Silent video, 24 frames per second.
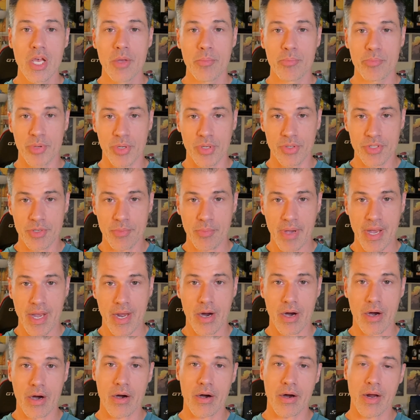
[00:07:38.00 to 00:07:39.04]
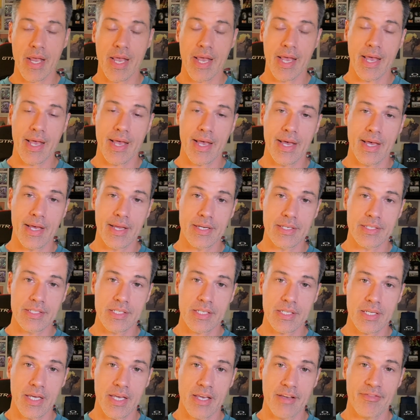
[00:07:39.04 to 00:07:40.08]
Build-A-Bear, and
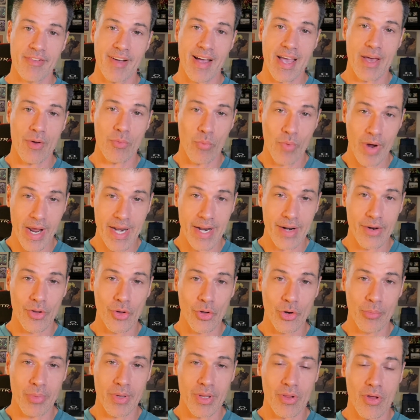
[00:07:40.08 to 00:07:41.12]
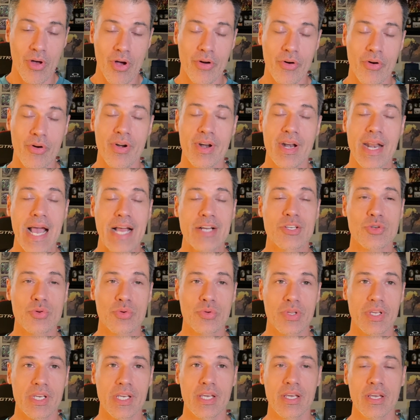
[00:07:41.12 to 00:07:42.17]
if I had waited a little bit longer,
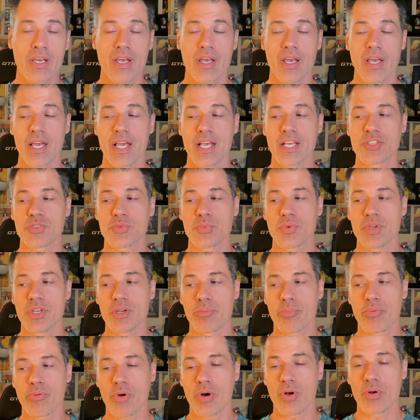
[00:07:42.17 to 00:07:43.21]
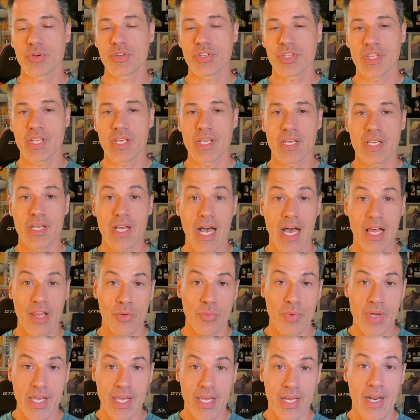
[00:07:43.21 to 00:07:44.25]
naturally, as we approach the
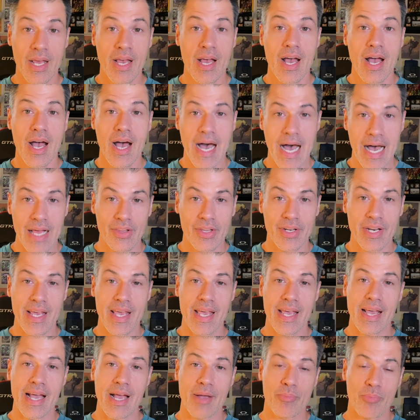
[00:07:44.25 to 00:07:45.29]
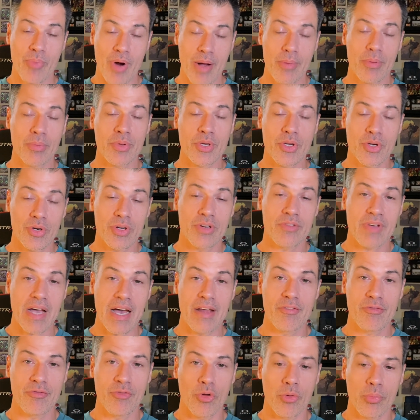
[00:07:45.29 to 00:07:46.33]
Halloween holiday, I probably could have
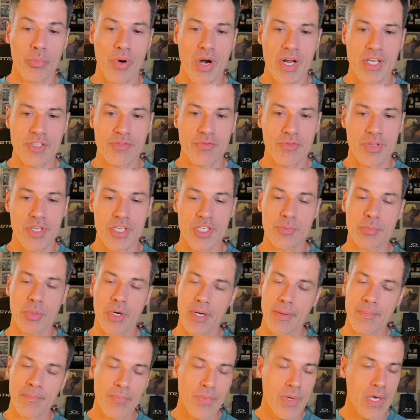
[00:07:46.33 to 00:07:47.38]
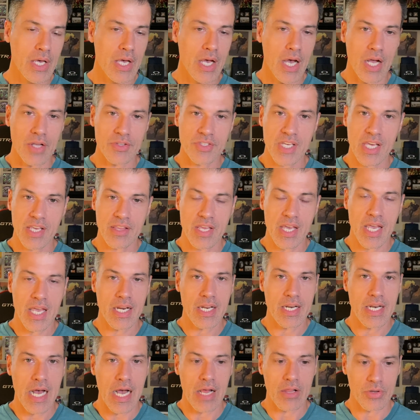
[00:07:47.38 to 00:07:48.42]
gotten full price for this, but I'll take
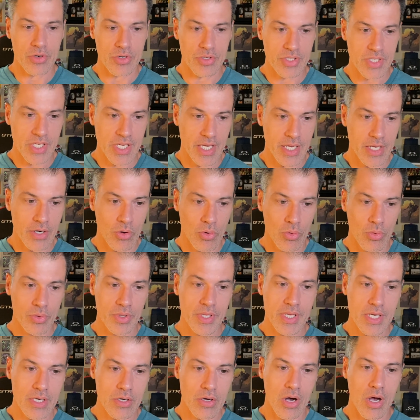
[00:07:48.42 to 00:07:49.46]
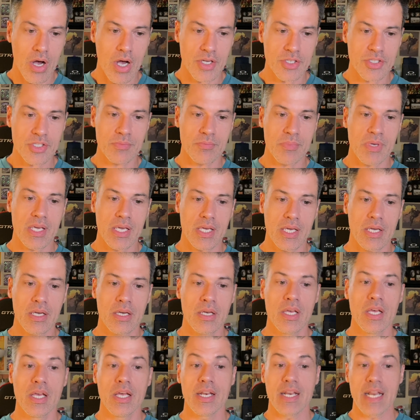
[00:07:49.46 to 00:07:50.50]
the $80. It only cost me
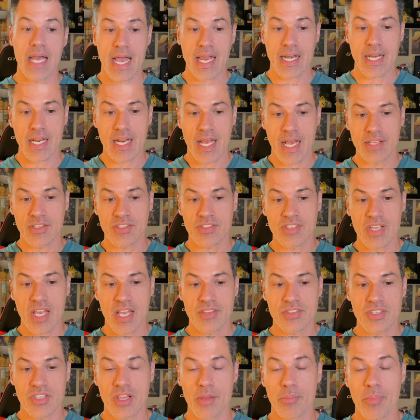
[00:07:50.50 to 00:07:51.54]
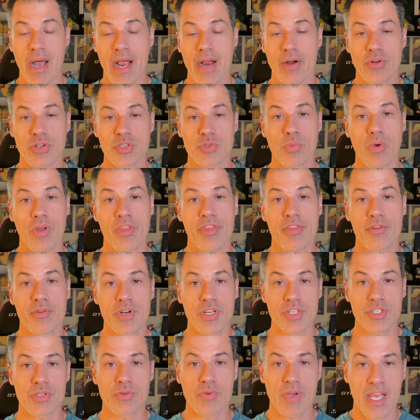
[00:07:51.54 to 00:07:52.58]
99 cents, and the buyer is
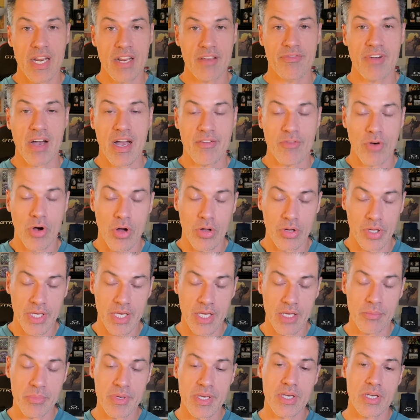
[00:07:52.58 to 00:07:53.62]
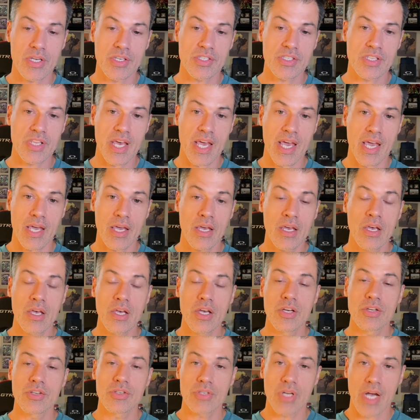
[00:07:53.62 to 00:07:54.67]
$132.85 all in because
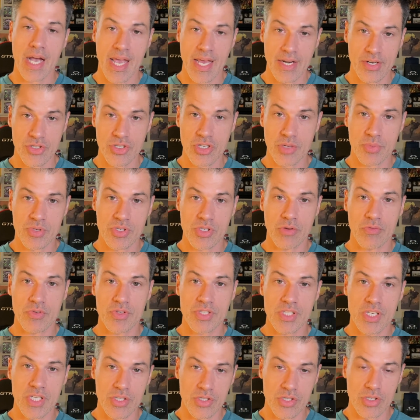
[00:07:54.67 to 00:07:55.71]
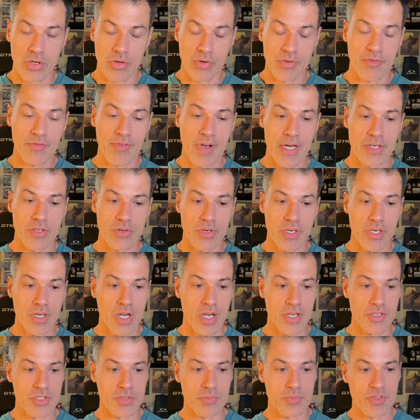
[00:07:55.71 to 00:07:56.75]
I had to ship this overseas. So you factor in
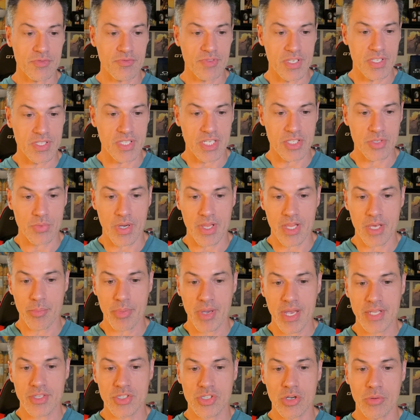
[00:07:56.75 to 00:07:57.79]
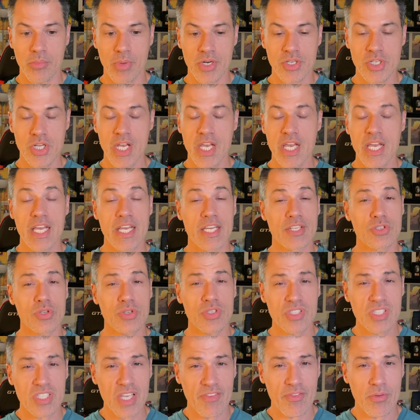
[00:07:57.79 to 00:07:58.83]
customs fees. That's why they paid so much. It took
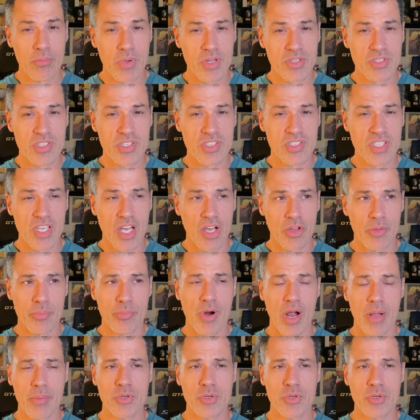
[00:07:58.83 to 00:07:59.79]
7 months to sell. It probably